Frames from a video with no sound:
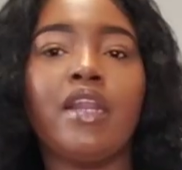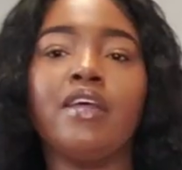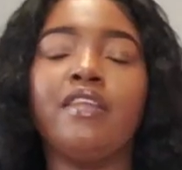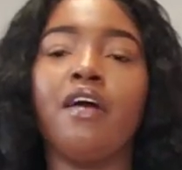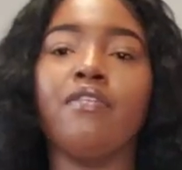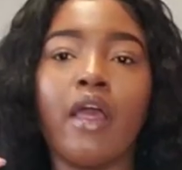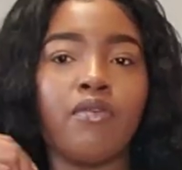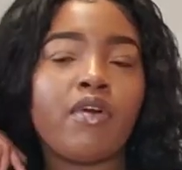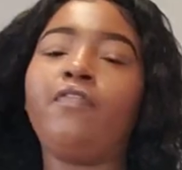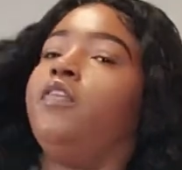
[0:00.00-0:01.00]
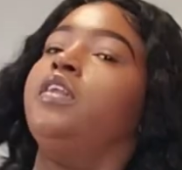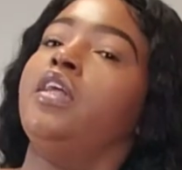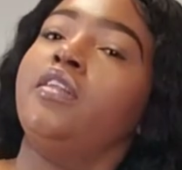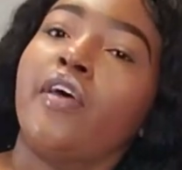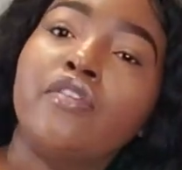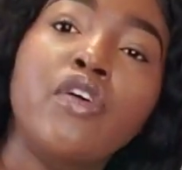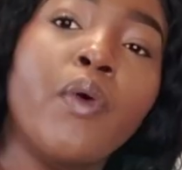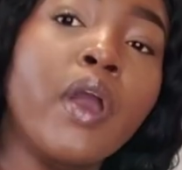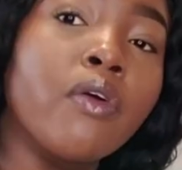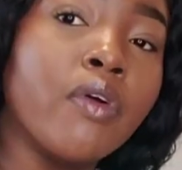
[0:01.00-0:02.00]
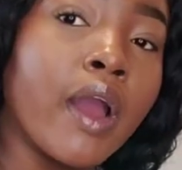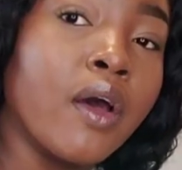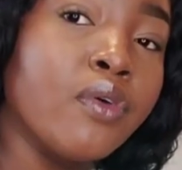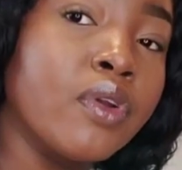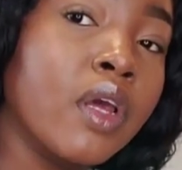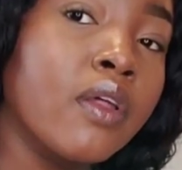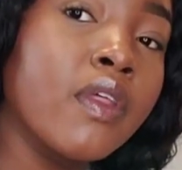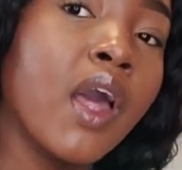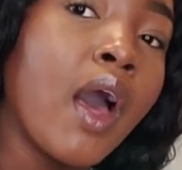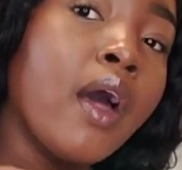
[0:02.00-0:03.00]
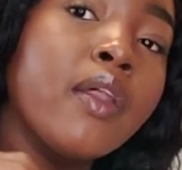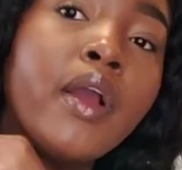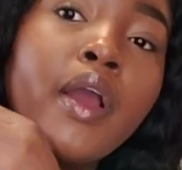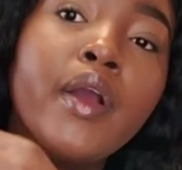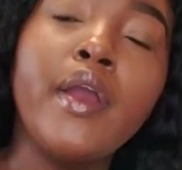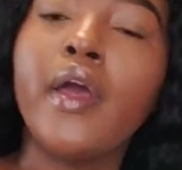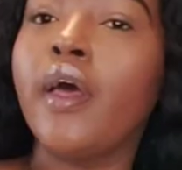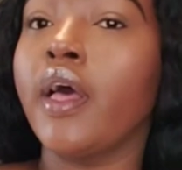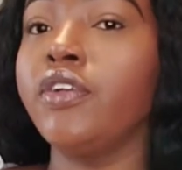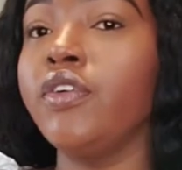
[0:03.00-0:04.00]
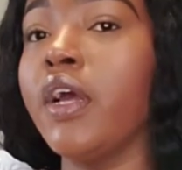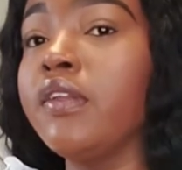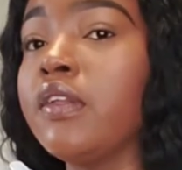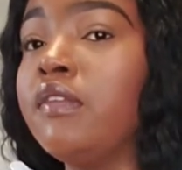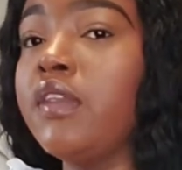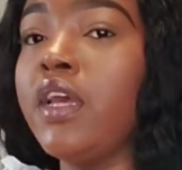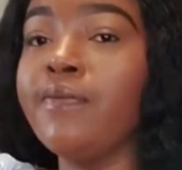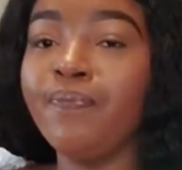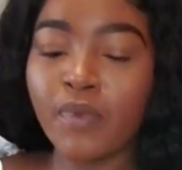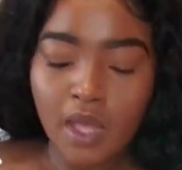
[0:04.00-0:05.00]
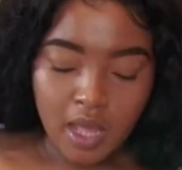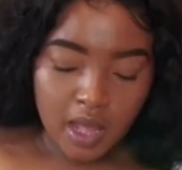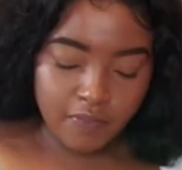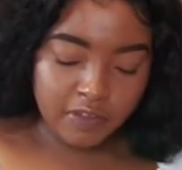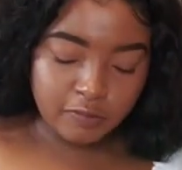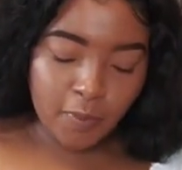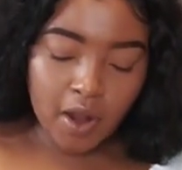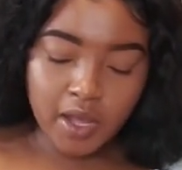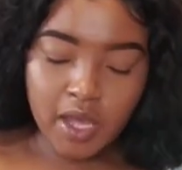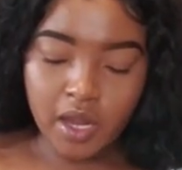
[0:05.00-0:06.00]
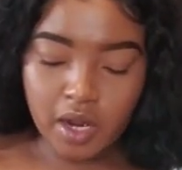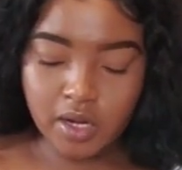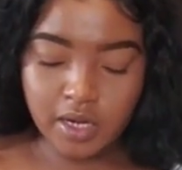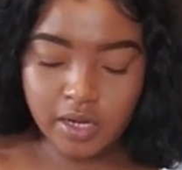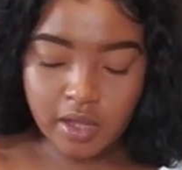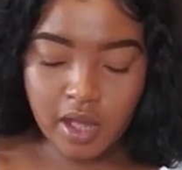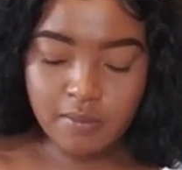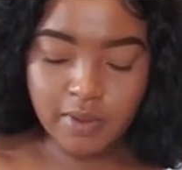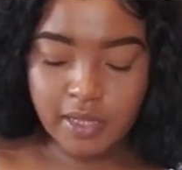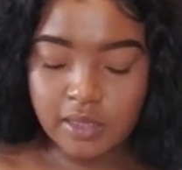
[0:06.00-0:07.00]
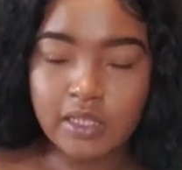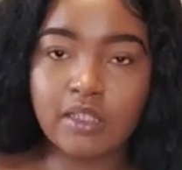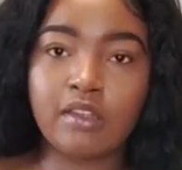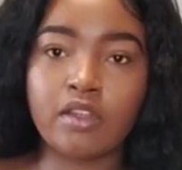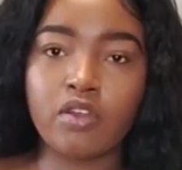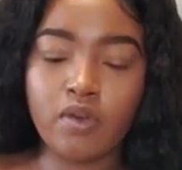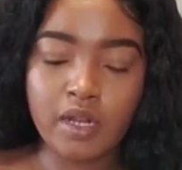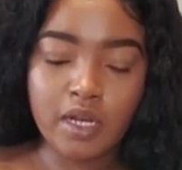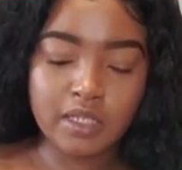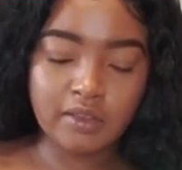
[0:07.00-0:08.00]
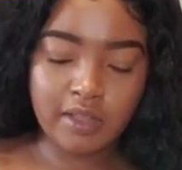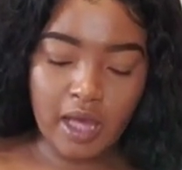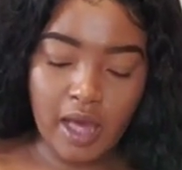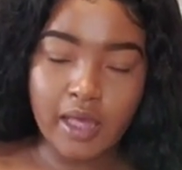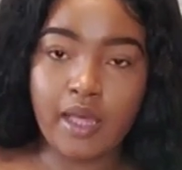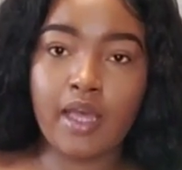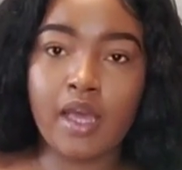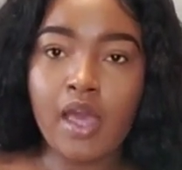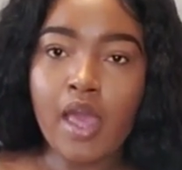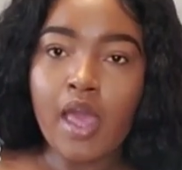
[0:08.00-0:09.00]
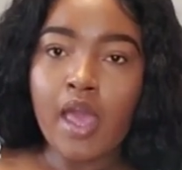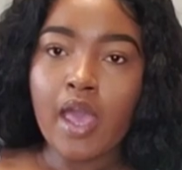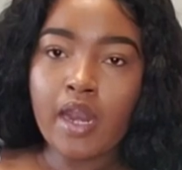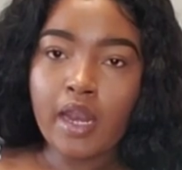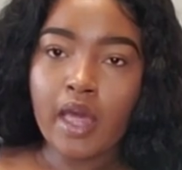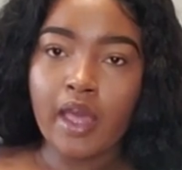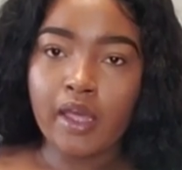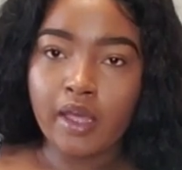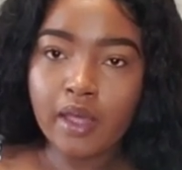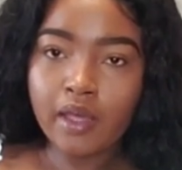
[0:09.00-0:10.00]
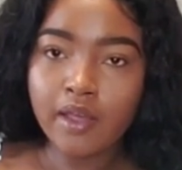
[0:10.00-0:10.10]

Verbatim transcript: it does have like roughly details going around the collar area, as you guys can see. And this part here didn't come like this, so you can untie it and then like